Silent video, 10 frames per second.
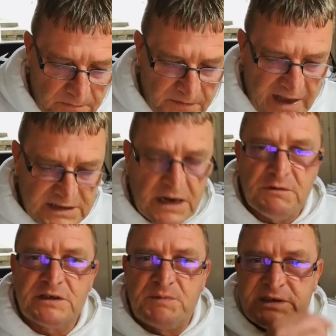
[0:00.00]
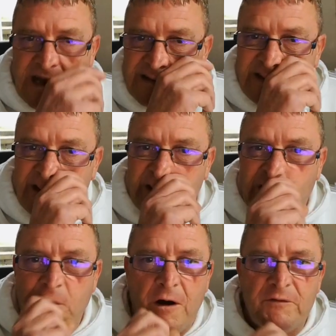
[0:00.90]
That's how it's presented.
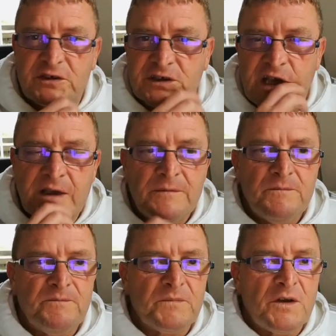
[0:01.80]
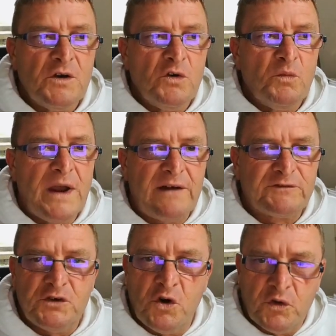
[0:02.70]
So obviously we have to
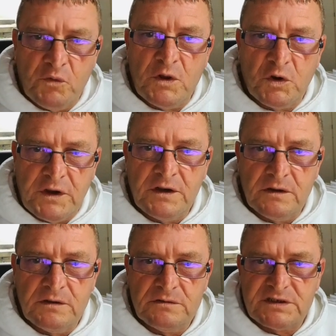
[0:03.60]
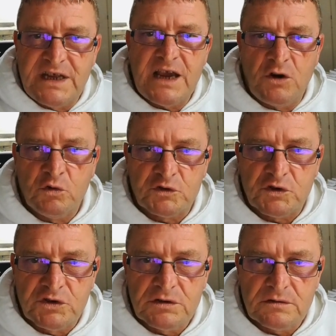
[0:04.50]
know that we're looking at
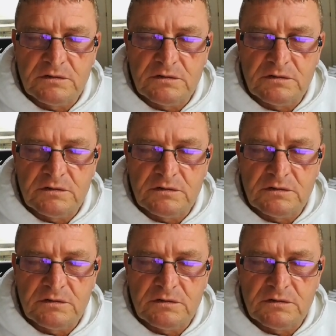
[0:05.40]
stakeholders.